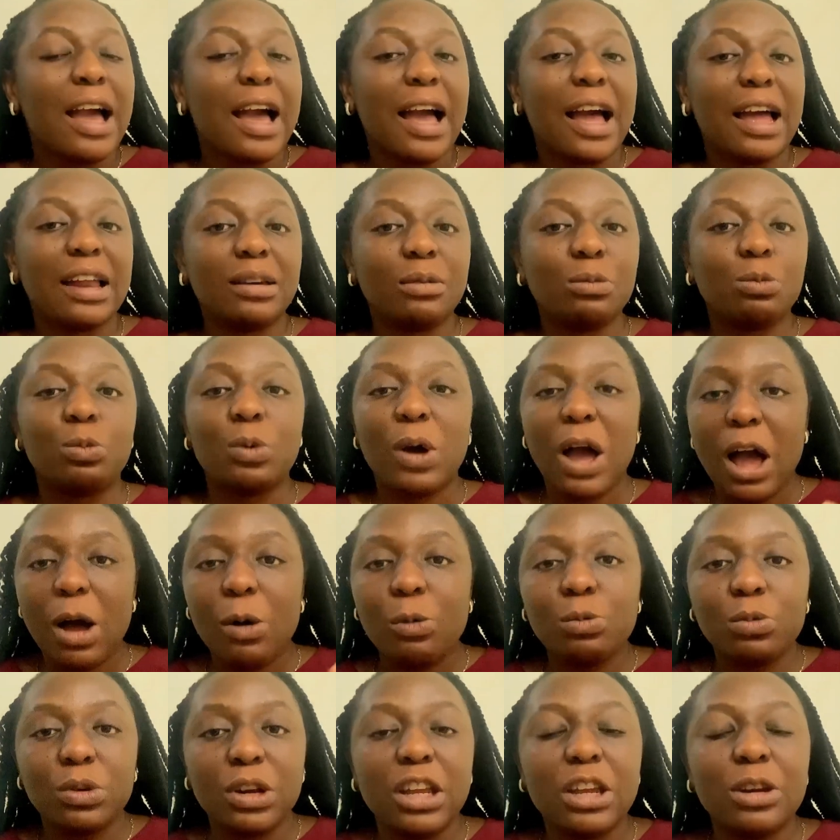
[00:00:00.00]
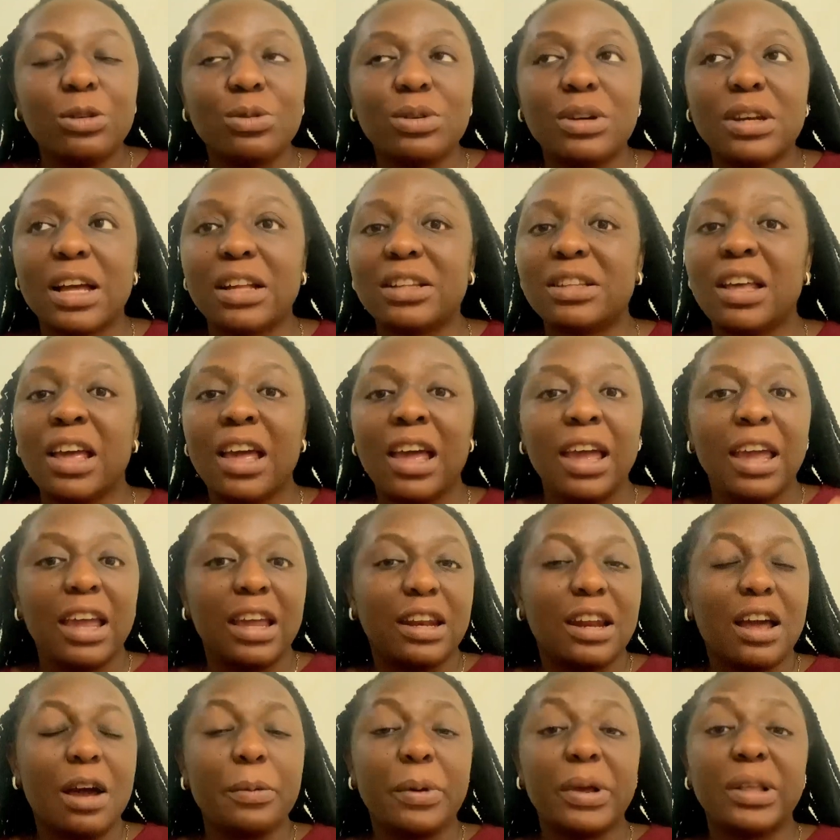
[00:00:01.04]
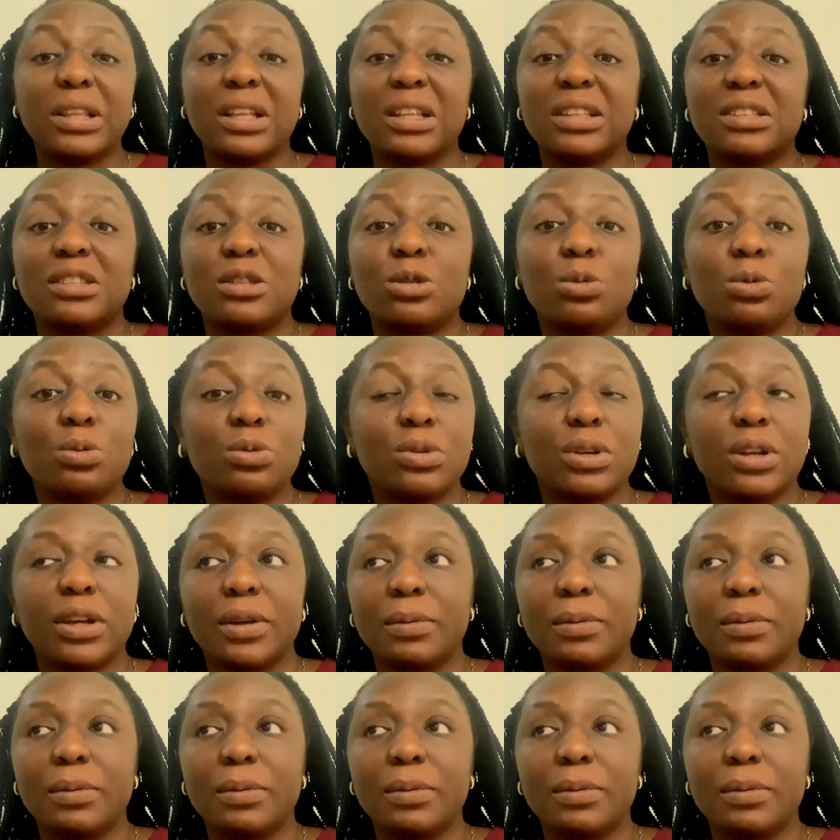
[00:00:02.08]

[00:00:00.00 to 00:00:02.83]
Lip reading: And how would he do that? He now went and told